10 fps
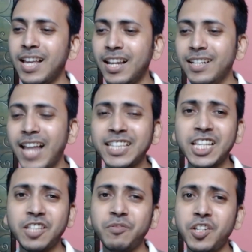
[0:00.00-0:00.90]
Like
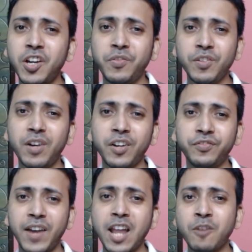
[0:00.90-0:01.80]
this video if you are a
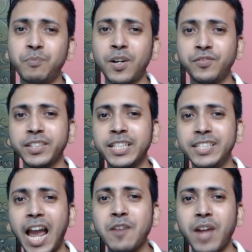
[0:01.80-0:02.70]
fan of perfectly
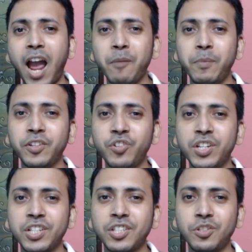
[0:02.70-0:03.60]
timed hybrid
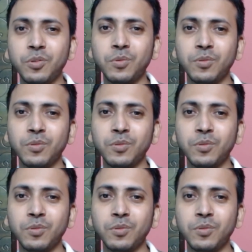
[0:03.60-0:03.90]
creatures too.